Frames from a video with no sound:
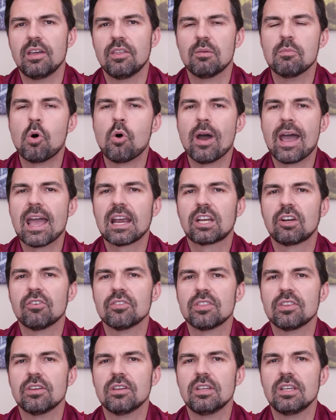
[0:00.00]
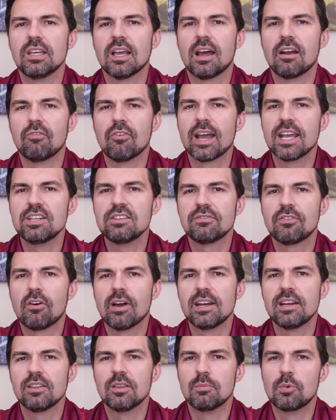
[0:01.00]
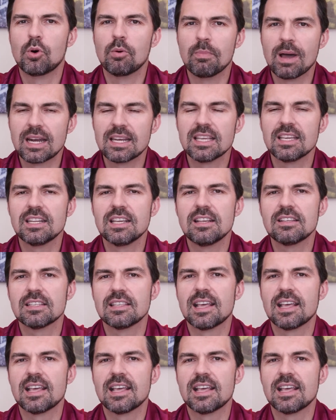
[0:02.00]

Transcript: The more accurate the rangefinder, the more money it is,